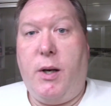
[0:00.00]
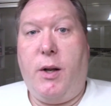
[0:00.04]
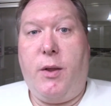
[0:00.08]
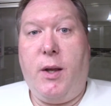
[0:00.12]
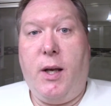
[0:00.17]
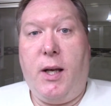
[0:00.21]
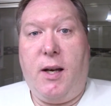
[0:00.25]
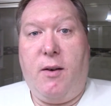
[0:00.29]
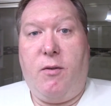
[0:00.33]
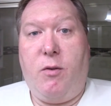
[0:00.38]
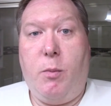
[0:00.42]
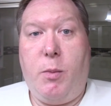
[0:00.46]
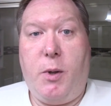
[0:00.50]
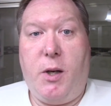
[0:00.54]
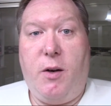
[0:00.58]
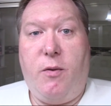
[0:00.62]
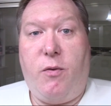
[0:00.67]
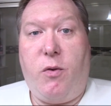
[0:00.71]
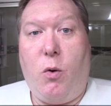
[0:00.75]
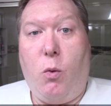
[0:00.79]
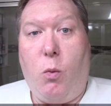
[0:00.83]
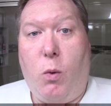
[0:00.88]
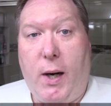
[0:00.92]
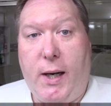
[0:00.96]
want to thank everybody
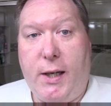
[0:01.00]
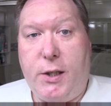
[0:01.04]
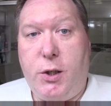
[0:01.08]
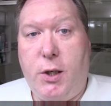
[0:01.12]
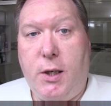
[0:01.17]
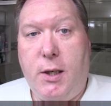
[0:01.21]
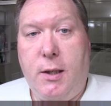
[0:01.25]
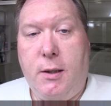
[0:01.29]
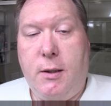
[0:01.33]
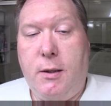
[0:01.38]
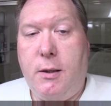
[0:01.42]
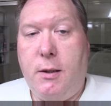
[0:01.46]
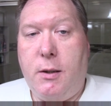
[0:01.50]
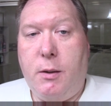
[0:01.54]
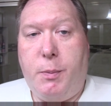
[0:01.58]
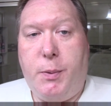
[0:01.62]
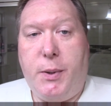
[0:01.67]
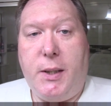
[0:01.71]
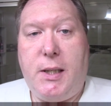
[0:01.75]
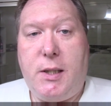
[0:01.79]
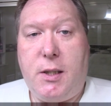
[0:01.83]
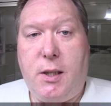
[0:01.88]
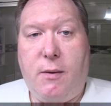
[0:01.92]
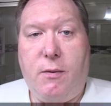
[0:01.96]
for watching.
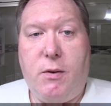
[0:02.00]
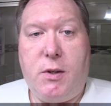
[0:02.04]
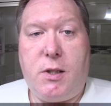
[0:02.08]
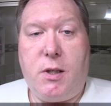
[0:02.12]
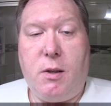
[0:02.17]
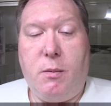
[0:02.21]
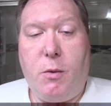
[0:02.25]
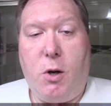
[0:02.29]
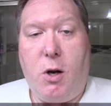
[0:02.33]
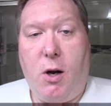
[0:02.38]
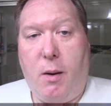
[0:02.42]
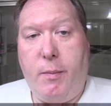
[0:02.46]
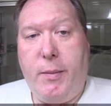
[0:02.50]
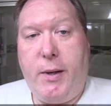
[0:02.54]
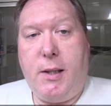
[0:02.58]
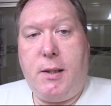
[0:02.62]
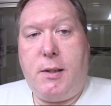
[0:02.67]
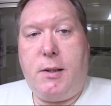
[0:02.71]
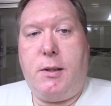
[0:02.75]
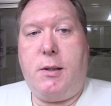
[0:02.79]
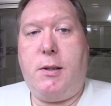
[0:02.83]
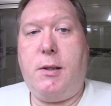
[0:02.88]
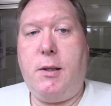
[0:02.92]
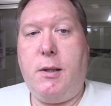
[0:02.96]
Please leave us some
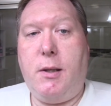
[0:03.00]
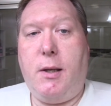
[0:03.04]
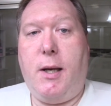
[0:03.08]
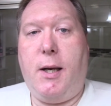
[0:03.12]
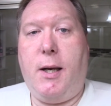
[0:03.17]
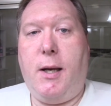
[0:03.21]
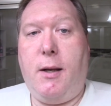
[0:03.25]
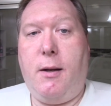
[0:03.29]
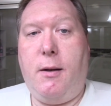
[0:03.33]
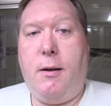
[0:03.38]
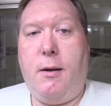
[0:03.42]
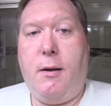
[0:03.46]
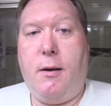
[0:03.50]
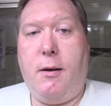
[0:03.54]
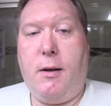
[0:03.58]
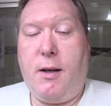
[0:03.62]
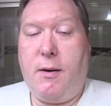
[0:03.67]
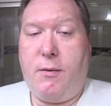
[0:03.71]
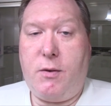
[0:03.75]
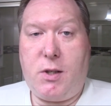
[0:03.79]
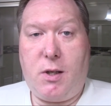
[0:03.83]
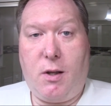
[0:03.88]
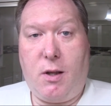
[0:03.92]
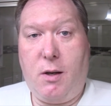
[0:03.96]
comments and
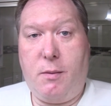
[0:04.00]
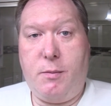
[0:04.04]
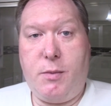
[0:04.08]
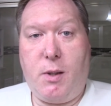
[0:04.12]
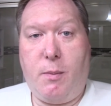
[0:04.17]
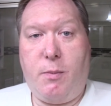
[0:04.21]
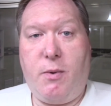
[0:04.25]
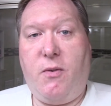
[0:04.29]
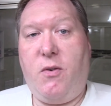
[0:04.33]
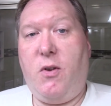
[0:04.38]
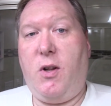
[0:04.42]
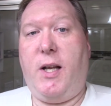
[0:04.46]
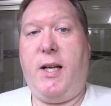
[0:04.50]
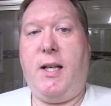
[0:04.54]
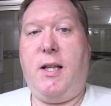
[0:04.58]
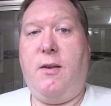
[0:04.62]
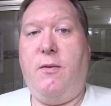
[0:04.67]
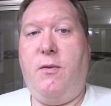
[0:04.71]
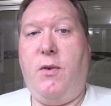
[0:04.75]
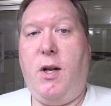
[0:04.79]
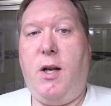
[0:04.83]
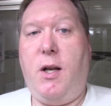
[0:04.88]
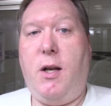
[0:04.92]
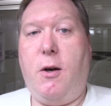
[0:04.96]
give us a thumbs up if you like
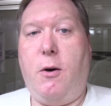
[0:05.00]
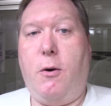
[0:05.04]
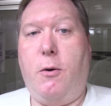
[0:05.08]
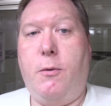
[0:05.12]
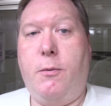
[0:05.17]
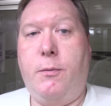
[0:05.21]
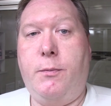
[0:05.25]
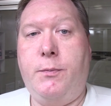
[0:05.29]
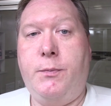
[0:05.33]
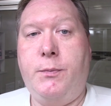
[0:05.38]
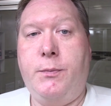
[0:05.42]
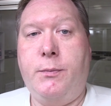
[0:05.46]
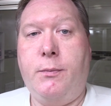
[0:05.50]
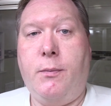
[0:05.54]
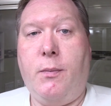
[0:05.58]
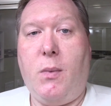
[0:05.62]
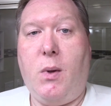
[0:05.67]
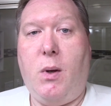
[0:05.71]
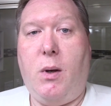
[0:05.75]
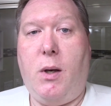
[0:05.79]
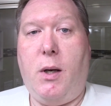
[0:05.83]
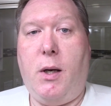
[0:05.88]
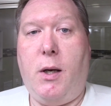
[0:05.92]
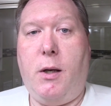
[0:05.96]
the video.
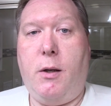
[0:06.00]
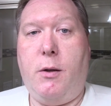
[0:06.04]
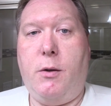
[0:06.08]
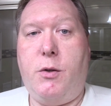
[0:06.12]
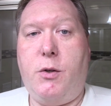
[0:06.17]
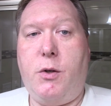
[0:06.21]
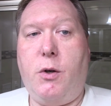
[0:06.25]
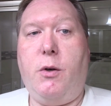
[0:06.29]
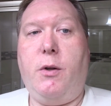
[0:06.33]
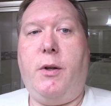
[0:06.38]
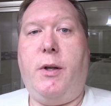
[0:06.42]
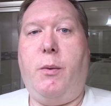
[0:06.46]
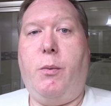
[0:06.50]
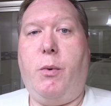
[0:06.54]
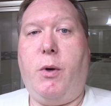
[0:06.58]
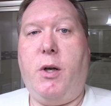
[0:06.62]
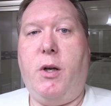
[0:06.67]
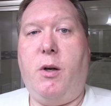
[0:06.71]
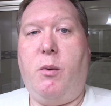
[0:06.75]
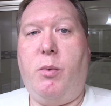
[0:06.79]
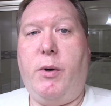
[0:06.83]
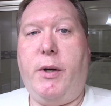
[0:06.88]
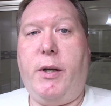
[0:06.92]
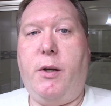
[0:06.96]
And certainly we're
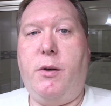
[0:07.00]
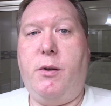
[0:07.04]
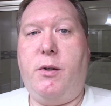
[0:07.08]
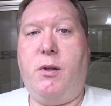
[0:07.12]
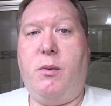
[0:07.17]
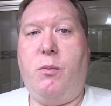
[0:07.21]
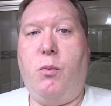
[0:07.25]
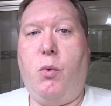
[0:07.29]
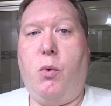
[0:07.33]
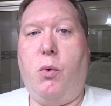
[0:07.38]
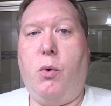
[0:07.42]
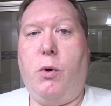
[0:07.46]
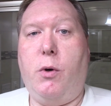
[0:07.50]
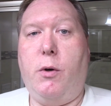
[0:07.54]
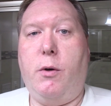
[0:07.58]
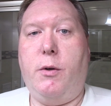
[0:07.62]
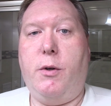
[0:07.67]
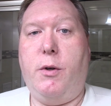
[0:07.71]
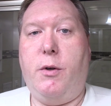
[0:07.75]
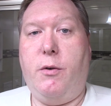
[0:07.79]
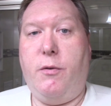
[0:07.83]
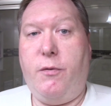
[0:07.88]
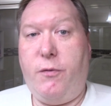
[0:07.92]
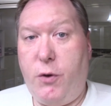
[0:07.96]
going to bring you some more
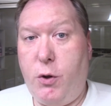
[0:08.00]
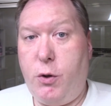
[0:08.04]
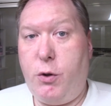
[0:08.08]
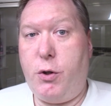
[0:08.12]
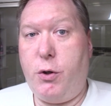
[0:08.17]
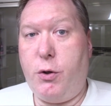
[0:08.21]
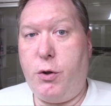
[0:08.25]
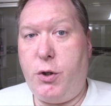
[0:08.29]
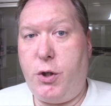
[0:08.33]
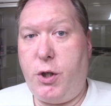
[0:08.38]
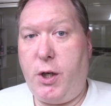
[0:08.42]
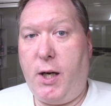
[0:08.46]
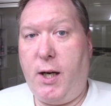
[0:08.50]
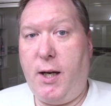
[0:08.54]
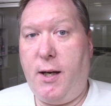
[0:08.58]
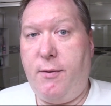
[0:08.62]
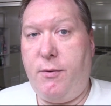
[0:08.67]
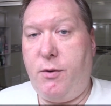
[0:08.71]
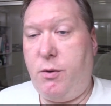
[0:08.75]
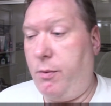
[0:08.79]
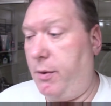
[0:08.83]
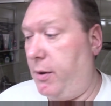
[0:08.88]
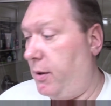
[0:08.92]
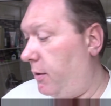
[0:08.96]
future
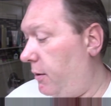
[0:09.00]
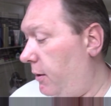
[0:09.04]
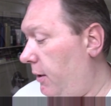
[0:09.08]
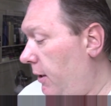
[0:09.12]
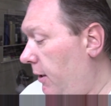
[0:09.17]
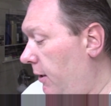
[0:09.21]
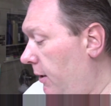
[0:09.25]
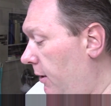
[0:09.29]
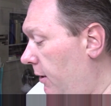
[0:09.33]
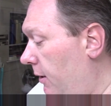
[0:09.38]
shaves with